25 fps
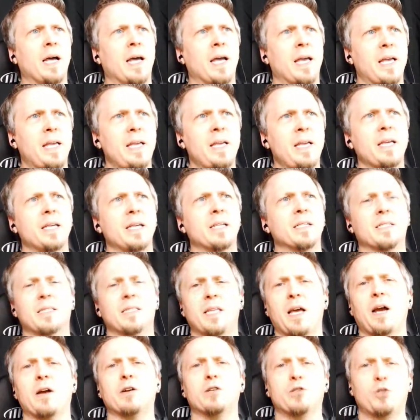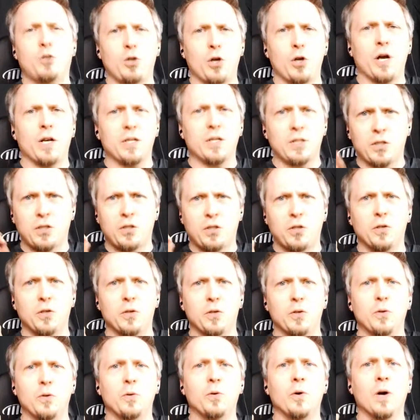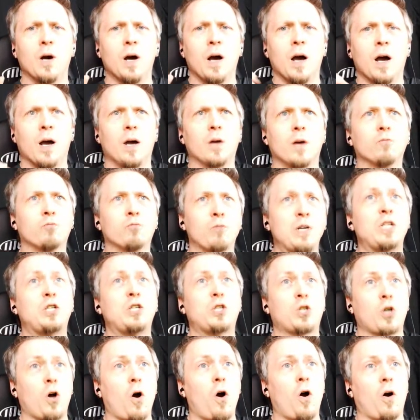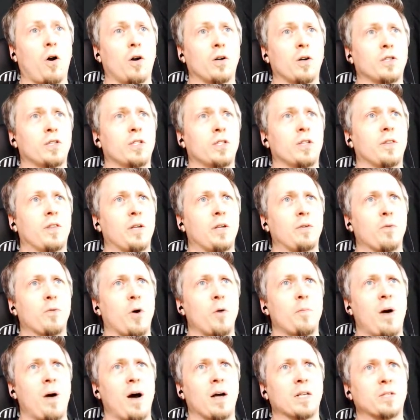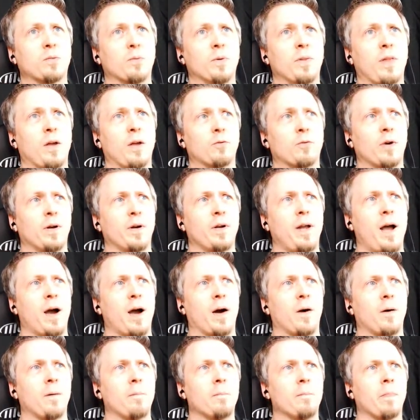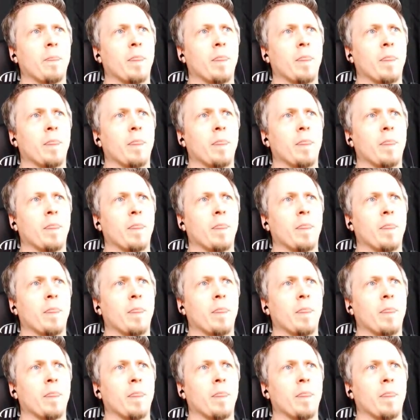He is there just to recharge the robots when they run out.